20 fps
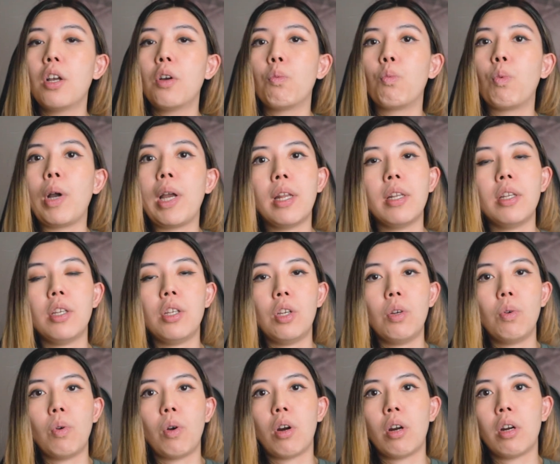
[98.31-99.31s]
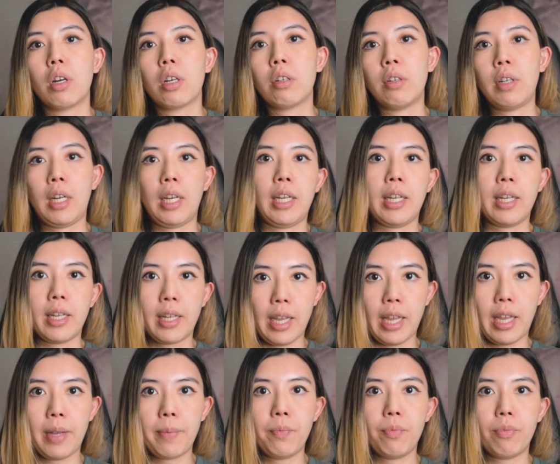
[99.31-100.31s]
When you are creating a
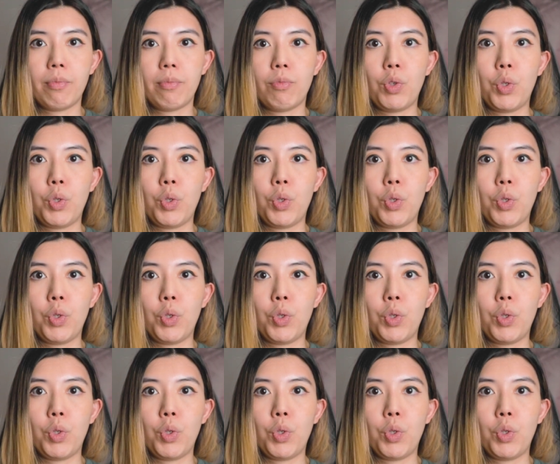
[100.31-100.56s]
game,